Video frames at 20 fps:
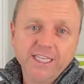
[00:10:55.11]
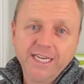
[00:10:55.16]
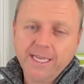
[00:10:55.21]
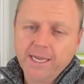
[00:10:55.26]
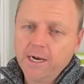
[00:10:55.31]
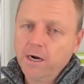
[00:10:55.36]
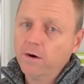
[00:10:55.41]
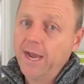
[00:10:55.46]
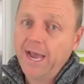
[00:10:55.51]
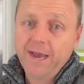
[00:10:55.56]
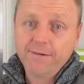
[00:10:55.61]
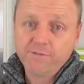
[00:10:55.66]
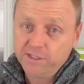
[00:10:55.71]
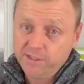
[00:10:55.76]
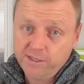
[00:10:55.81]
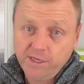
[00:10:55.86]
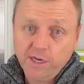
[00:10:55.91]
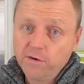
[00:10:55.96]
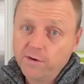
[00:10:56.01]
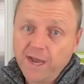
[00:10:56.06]
You don't have
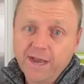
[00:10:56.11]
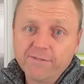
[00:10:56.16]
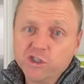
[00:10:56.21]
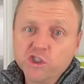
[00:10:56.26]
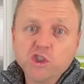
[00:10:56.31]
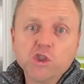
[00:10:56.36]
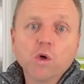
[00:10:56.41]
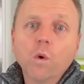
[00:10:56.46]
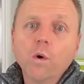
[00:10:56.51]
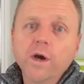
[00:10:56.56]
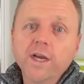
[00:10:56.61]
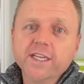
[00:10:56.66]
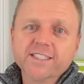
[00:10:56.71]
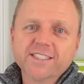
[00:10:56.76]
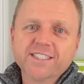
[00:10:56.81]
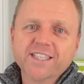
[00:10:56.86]
a choice.